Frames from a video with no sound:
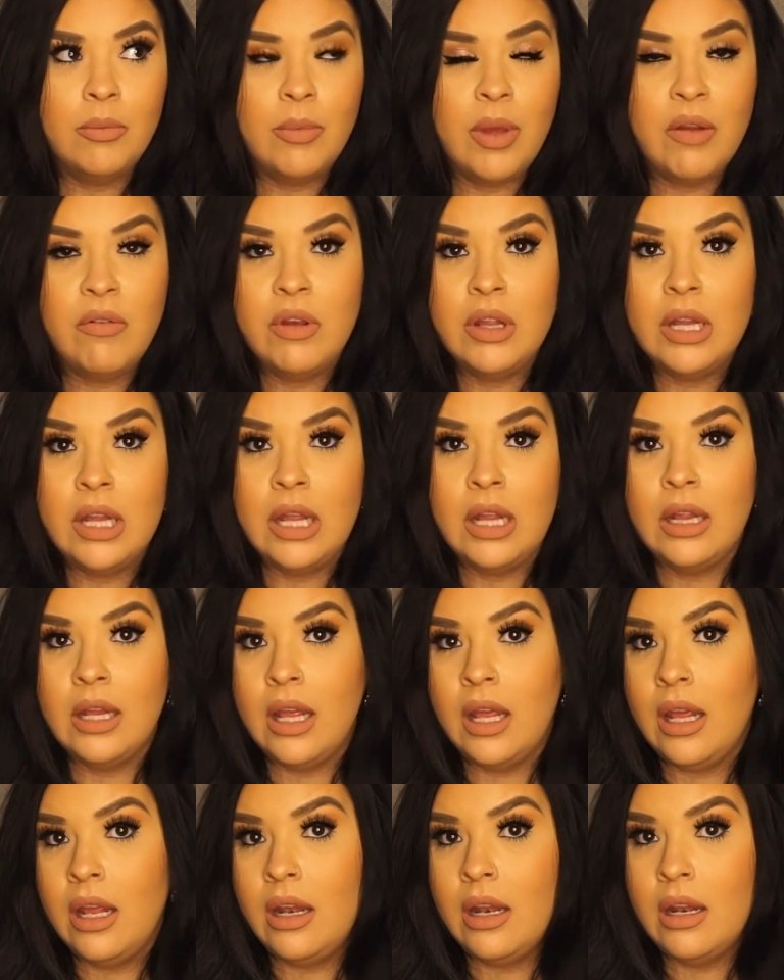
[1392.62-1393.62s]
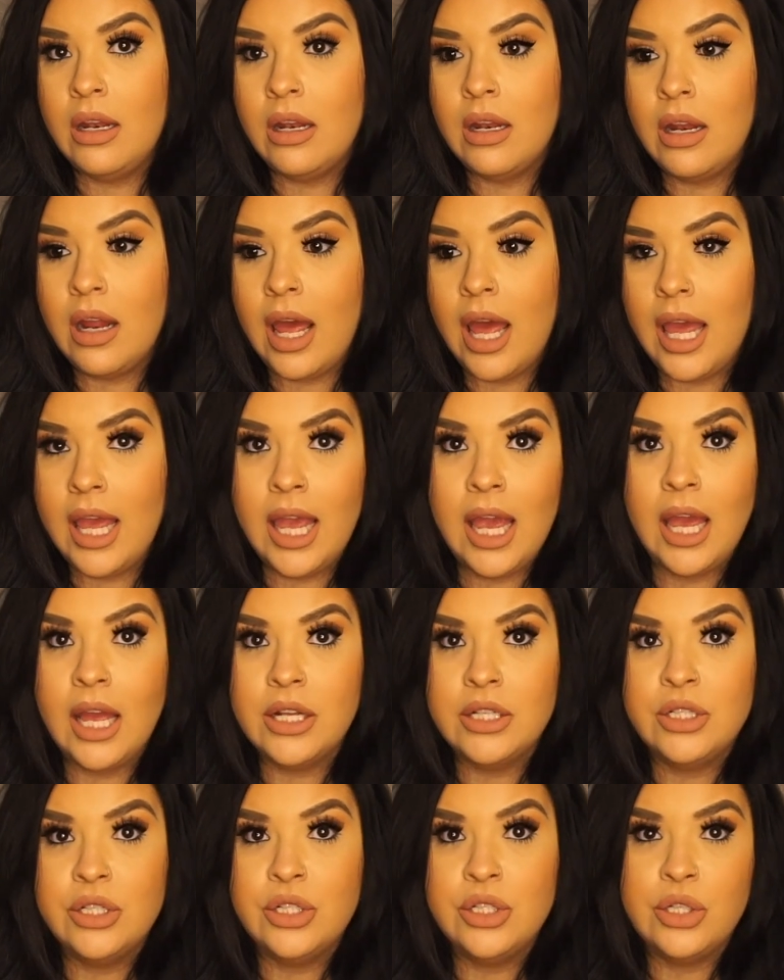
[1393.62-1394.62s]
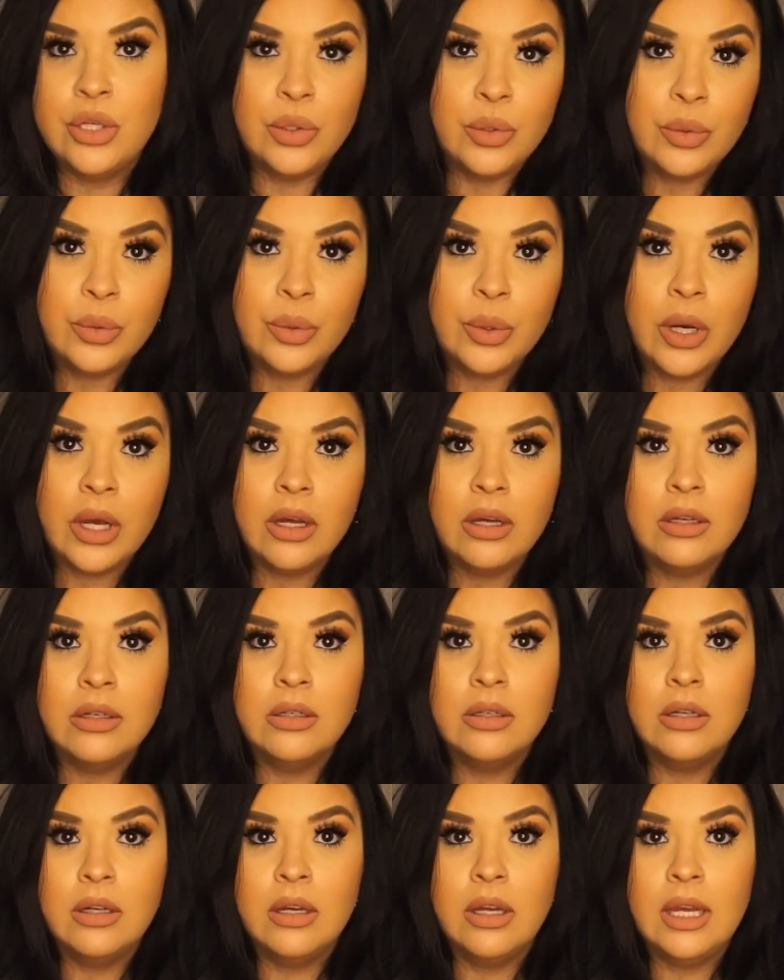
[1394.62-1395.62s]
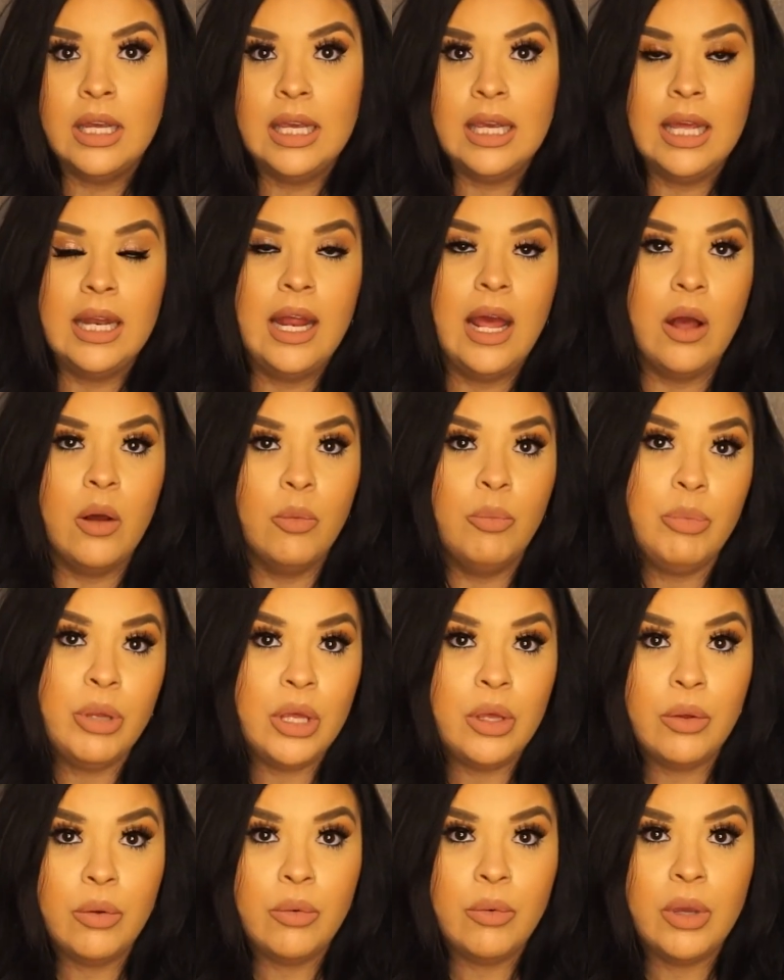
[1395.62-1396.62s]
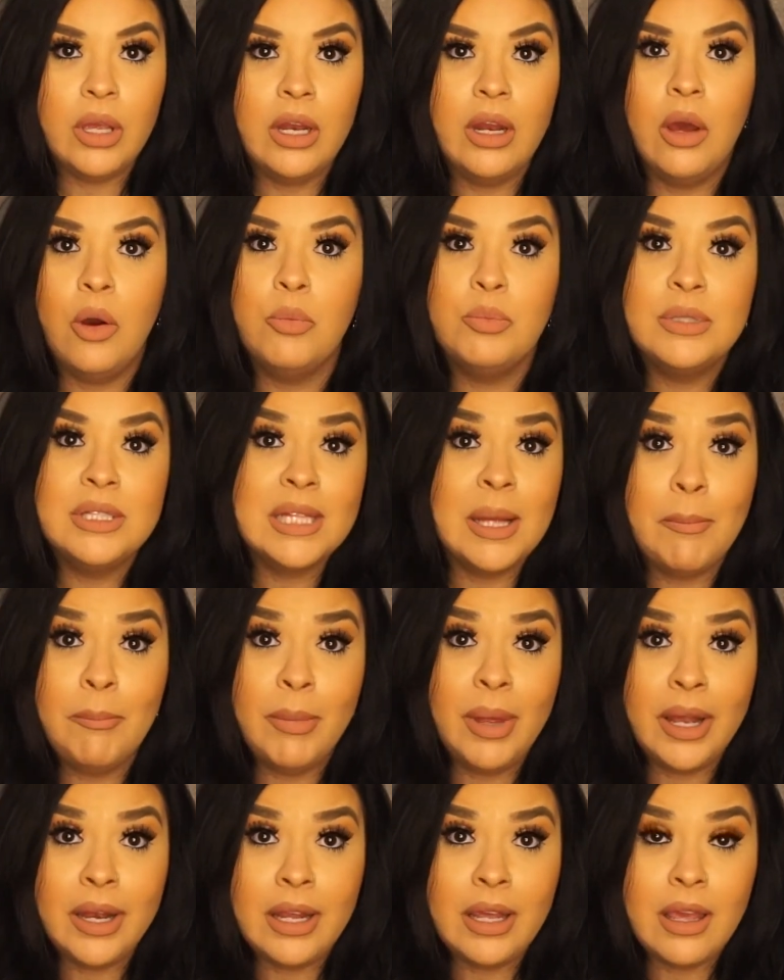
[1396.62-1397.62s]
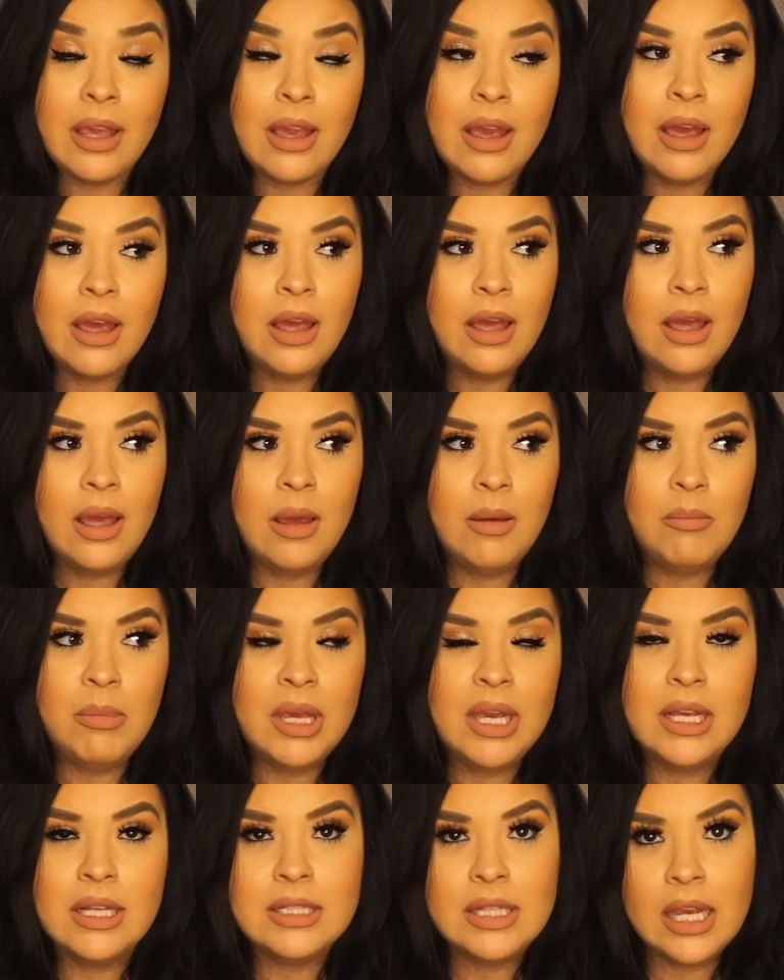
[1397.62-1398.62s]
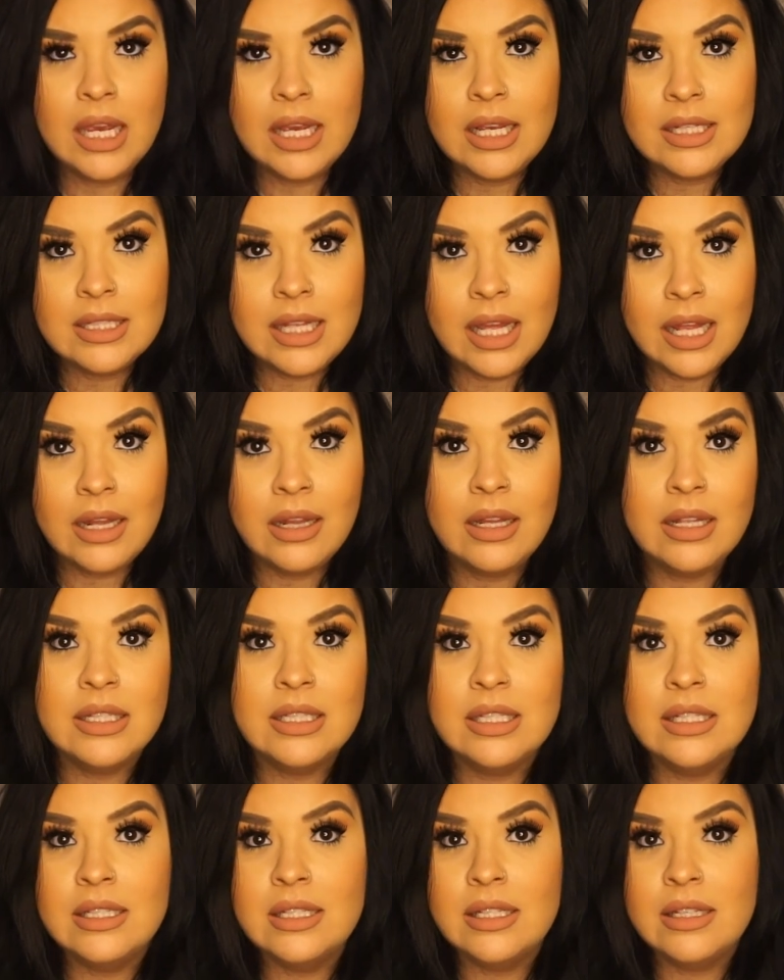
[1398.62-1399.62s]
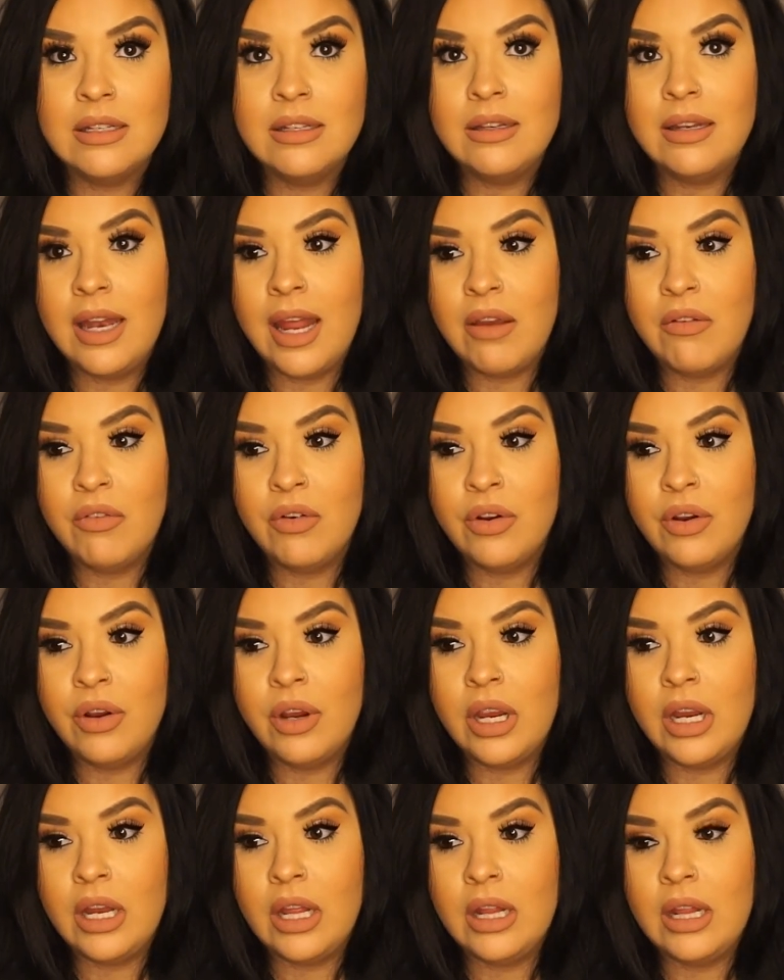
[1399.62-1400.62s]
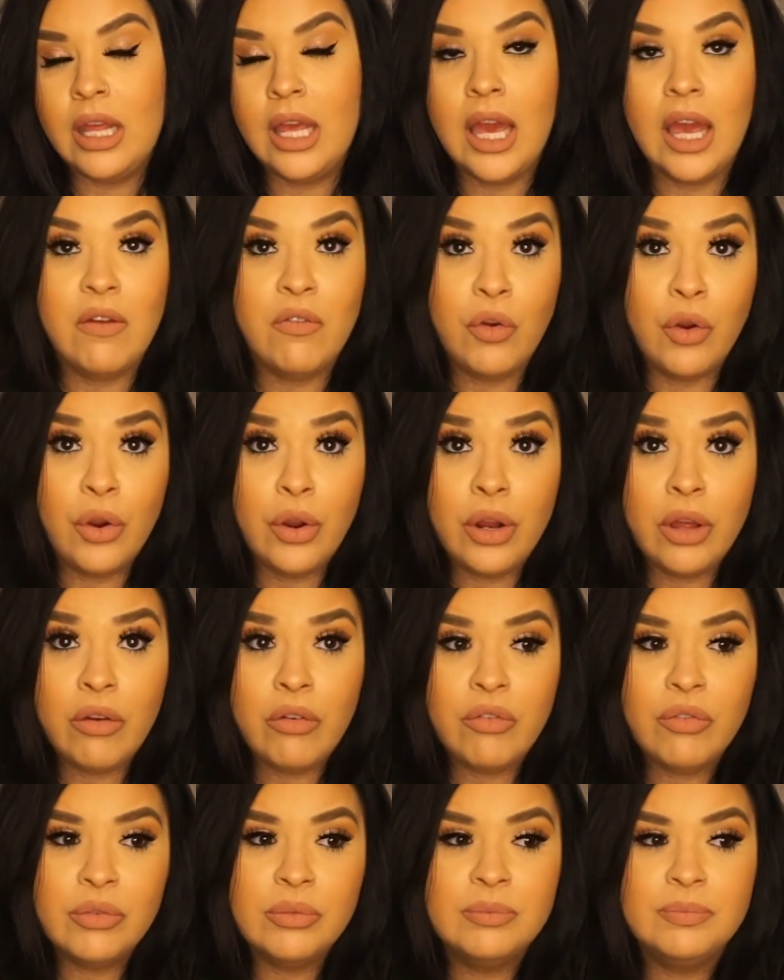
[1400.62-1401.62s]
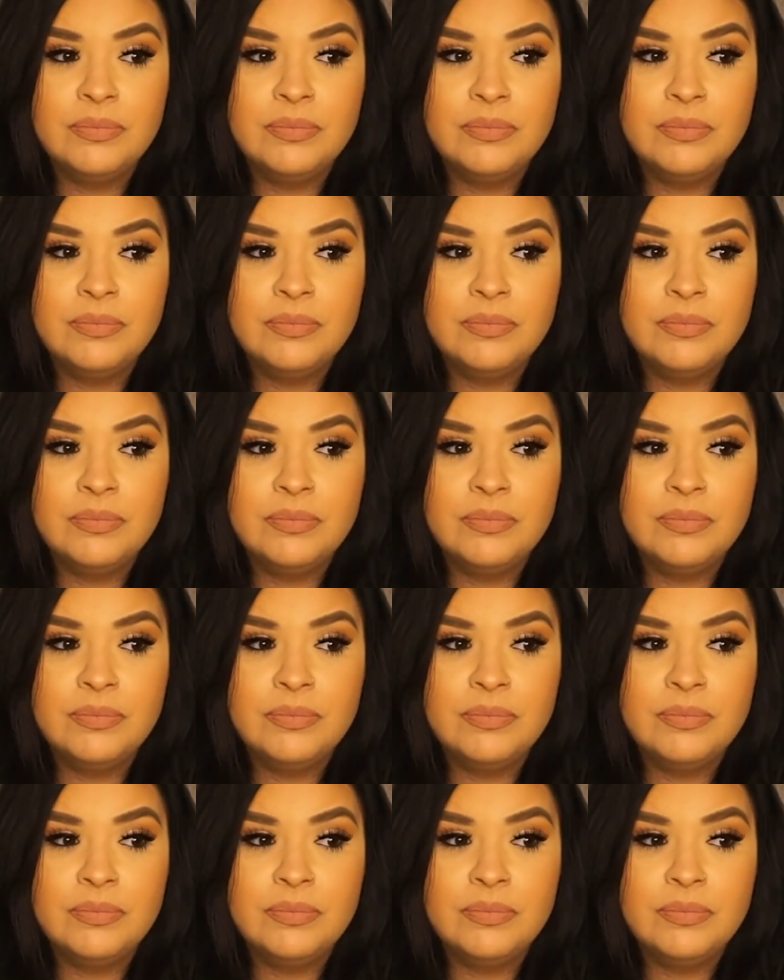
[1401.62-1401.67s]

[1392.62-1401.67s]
everything that I had to do can help you, can help somebody, because like I said, this is never anything I've heard of,